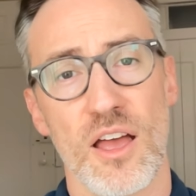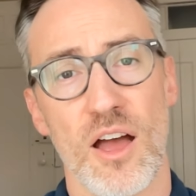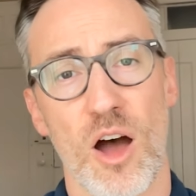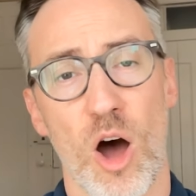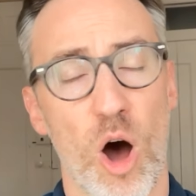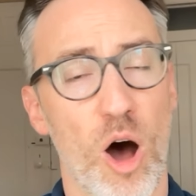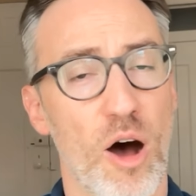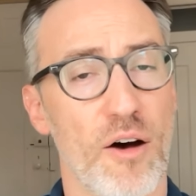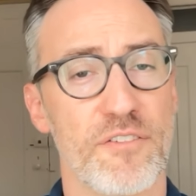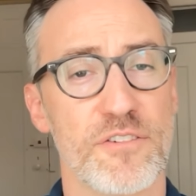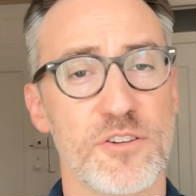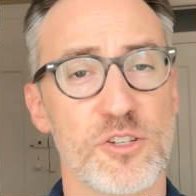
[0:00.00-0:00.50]

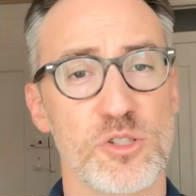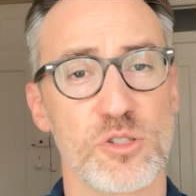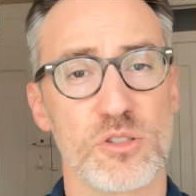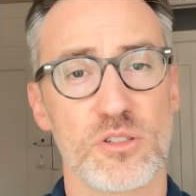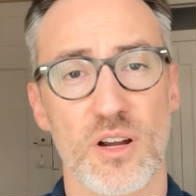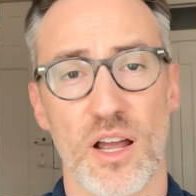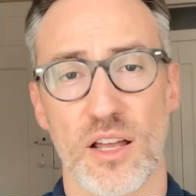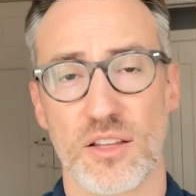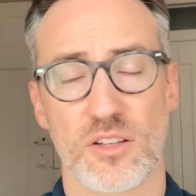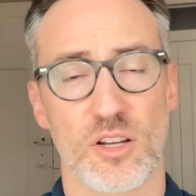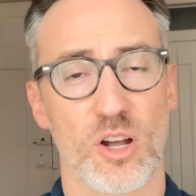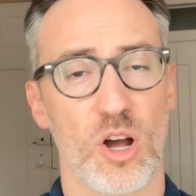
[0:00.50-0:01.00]
officer
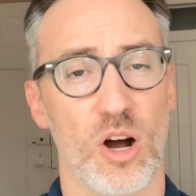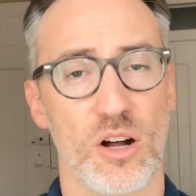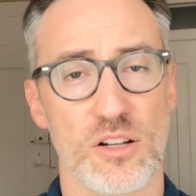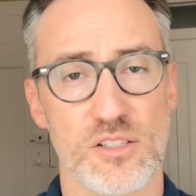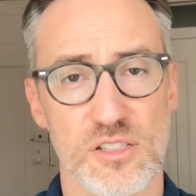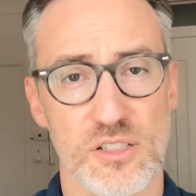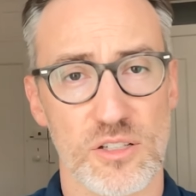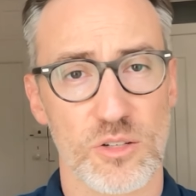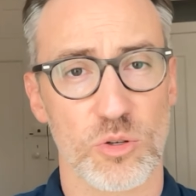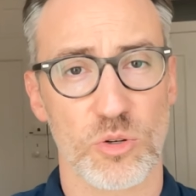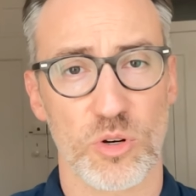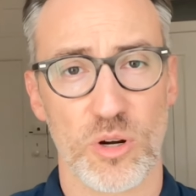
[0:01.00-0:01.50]
at the
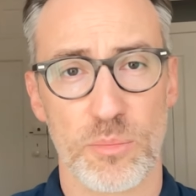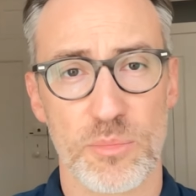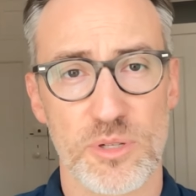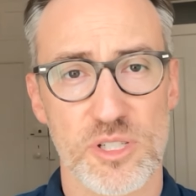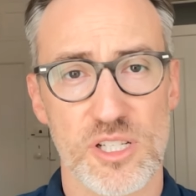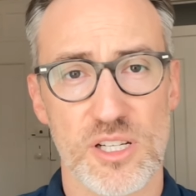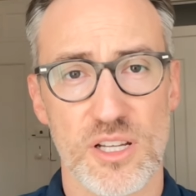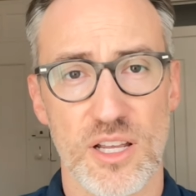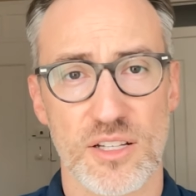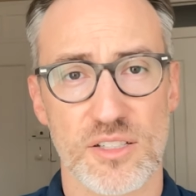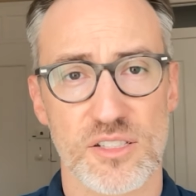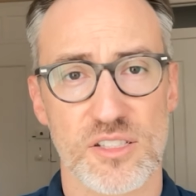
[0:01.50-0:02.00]
consulate or
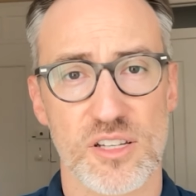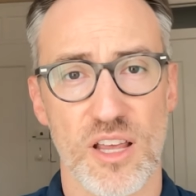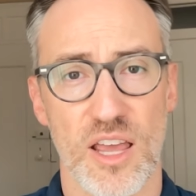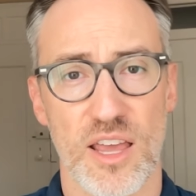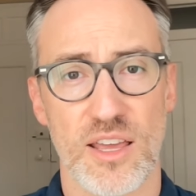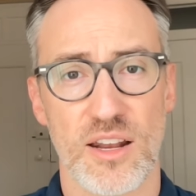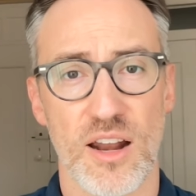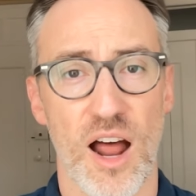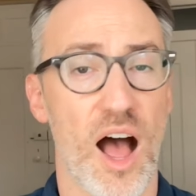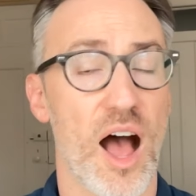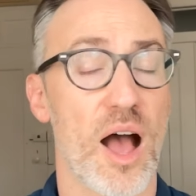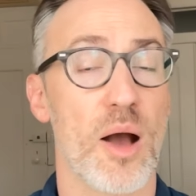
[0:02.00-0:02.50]
embassy and
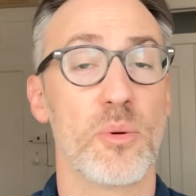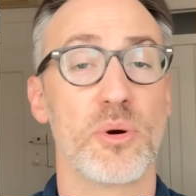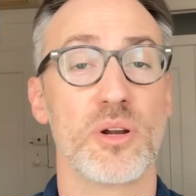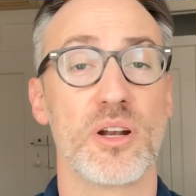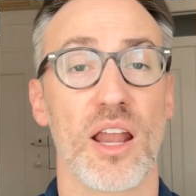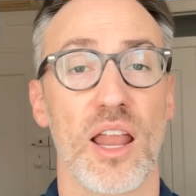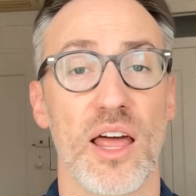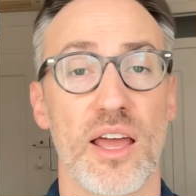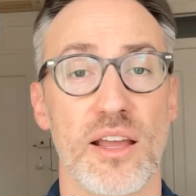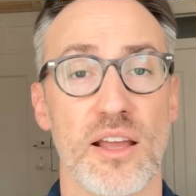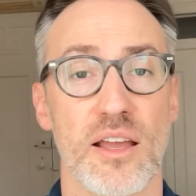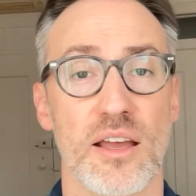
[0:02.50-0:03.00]
saying, I would
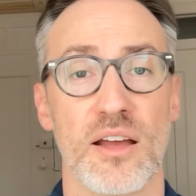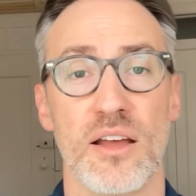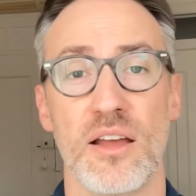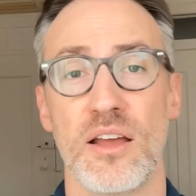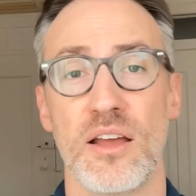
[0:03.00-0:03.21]
like